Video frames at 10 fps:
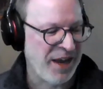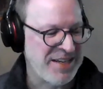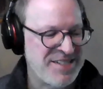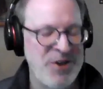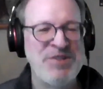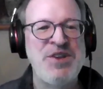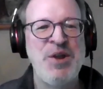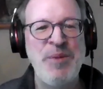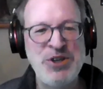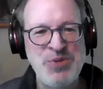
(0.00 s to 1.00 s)
Okay, so
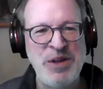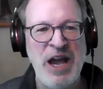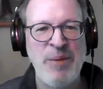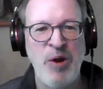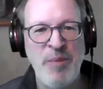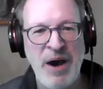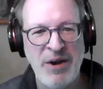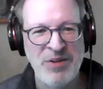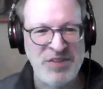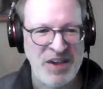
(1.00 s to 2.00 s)
the most reliable
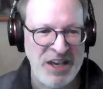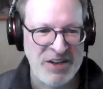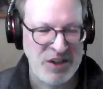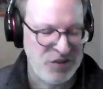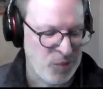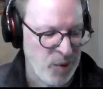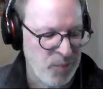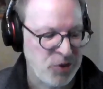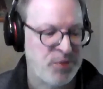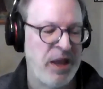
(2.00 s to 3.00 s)
models in Consumer
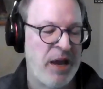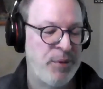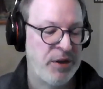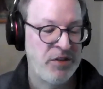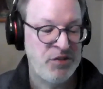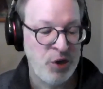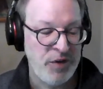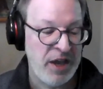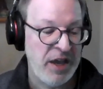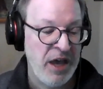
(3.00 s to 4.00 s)
Reports Reliability
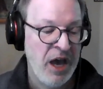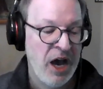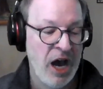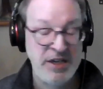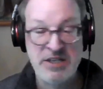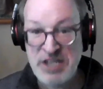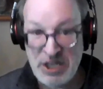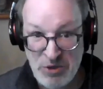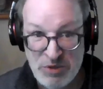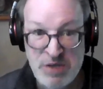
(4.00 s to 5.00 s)
Survey
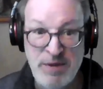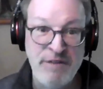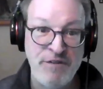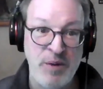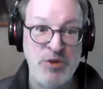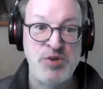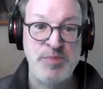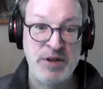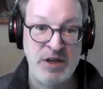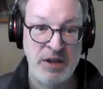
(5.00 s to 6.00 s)
continue to be from
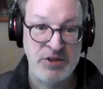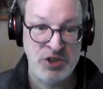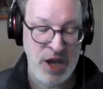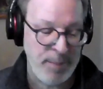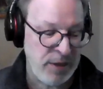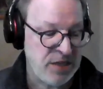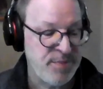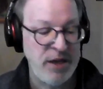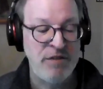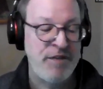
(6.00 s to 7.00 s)
the
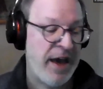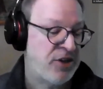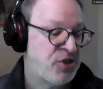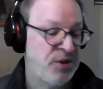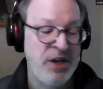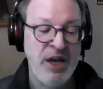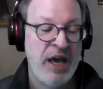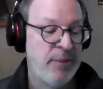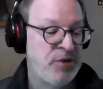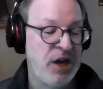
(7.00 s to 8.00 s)
Japanese manufacturer.
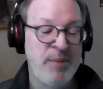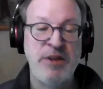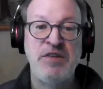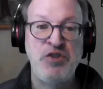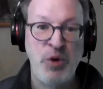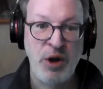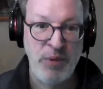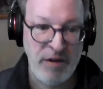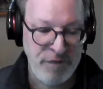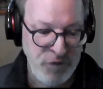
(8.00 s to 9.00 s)
And I'm talking about the
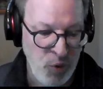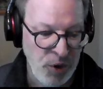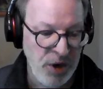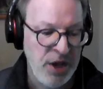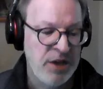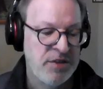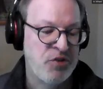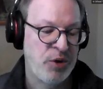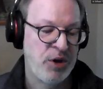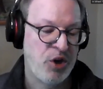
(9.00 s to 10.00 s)
Toyota RAV4, the
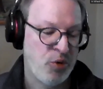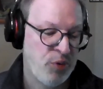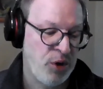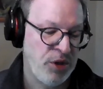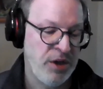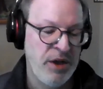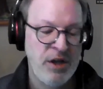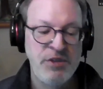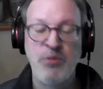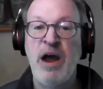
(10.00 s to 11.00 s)
Toyota
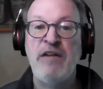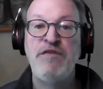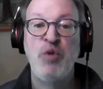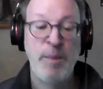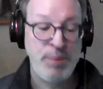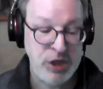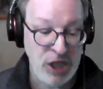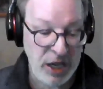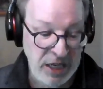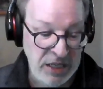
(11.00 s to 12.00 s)
Corolla, the RAV4
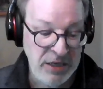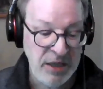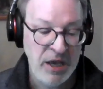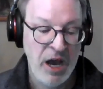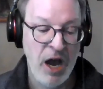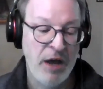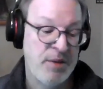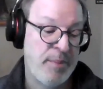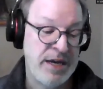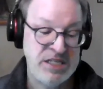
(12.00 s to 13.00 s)
plug-in,
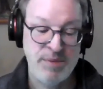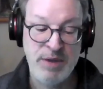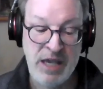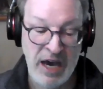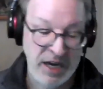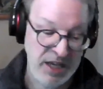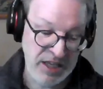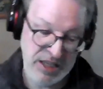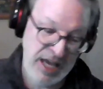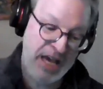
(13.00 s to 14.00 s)
the Mazda
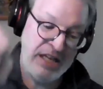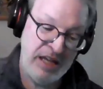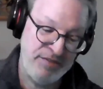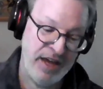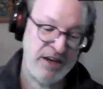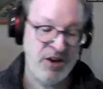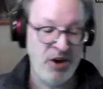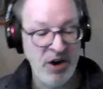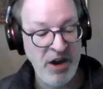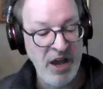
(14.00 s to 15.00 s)
Miata, yay, love that
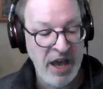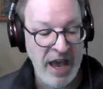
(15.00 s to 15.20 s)
car,